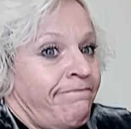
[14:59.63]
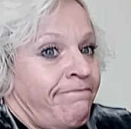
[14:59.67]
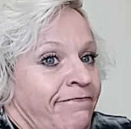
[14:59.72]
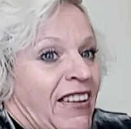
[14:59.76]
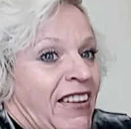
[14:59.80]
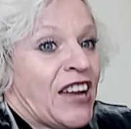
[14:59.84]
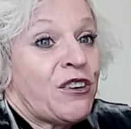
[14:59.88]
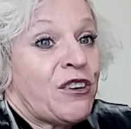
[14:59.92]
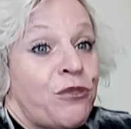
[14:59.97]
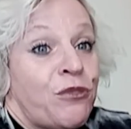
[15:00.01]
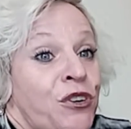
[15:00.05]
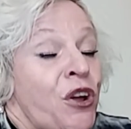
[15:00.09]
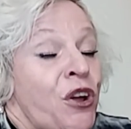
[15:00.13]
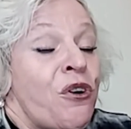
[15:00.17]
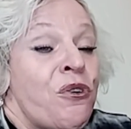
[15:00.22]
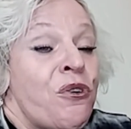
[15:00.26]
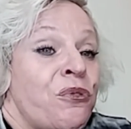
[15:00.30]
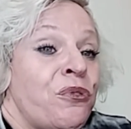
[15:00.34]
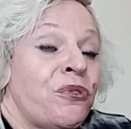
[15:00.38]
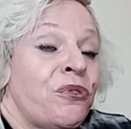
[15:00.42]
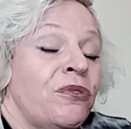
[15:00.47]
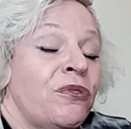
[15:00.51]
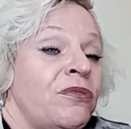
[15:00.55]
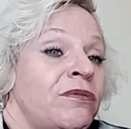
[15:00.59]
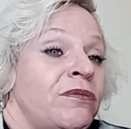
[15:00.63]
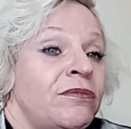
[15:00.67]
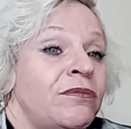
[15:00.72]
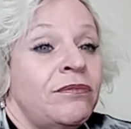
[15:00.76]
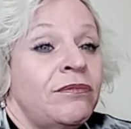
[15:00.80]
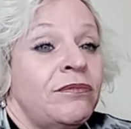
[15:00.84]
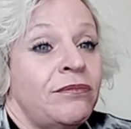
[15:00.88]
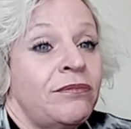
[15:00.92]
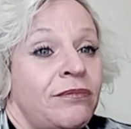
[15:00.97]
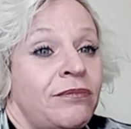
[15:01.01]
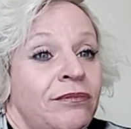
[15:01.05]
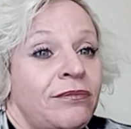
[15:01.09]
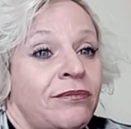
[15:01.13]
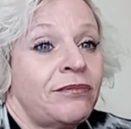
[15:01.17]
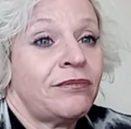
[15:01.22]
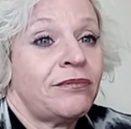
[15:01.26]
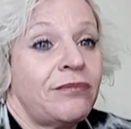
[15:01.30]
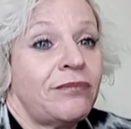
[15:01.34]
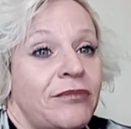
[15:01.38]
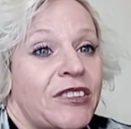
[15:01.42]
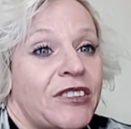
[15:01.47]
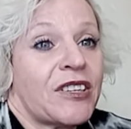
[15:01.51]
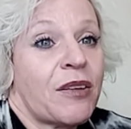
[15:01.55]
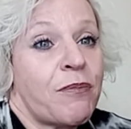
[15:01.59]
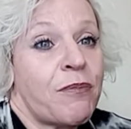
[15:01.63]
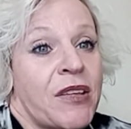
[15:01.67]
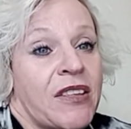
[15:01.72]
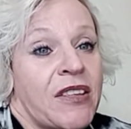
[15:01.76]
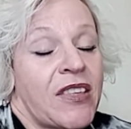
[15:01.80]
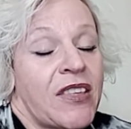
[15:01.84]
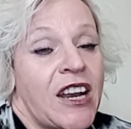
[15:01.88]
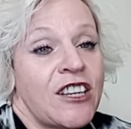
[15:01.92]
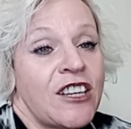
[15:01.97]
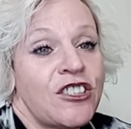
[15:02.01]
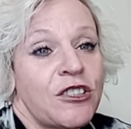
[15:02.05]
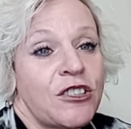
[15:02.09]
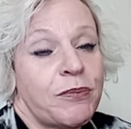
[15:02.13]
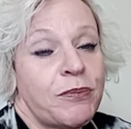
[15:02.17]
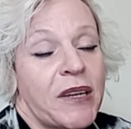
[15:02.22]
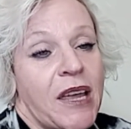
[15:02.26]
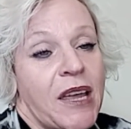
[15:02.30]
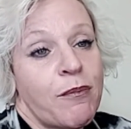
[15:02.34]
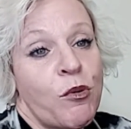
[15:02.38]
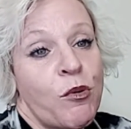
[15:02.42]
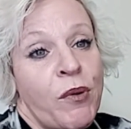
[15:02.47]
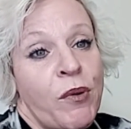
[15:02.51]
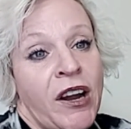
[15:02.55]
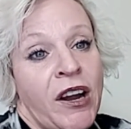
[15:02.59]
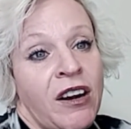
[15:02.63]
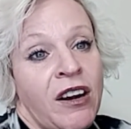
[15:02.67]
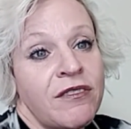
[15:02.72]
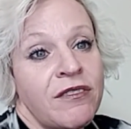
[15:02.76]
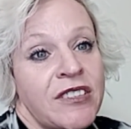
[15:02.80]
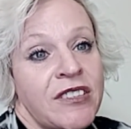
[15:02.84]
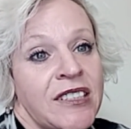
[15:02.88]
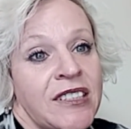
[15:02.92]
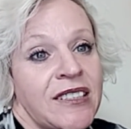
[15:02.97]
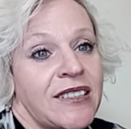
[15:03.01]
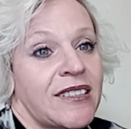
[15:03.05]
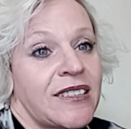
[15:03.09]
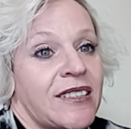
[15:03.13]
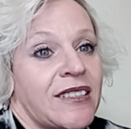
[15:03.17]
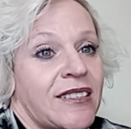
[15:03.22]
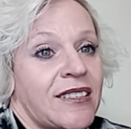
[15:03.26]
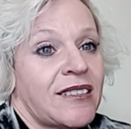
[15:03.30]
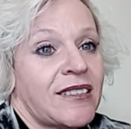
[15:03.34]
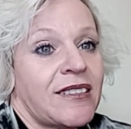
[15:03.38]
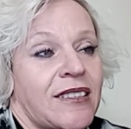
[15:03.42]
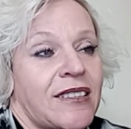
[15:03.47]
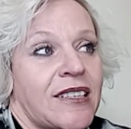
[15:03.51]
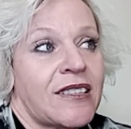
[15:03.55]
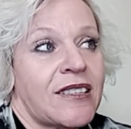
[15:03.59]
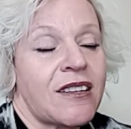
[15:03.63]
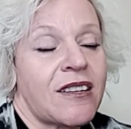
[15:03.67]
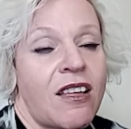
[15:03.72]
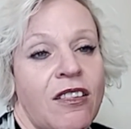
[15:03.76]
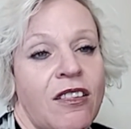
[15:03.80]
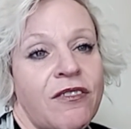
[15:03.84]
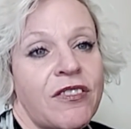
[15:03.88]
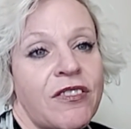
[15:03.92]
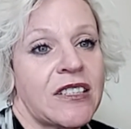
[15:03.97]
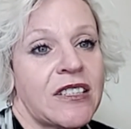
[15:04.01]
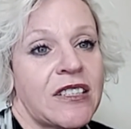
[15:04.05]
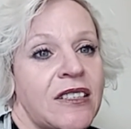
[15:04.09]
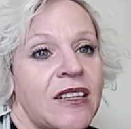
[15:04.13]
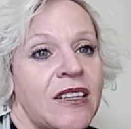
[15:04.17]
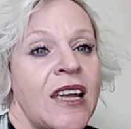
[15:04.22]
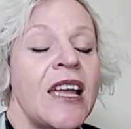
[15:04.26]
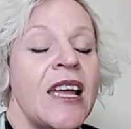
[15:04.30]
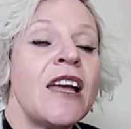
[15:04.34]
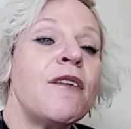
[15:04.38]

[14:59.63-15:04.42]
I don't know. Something that I just became aware of since all of this.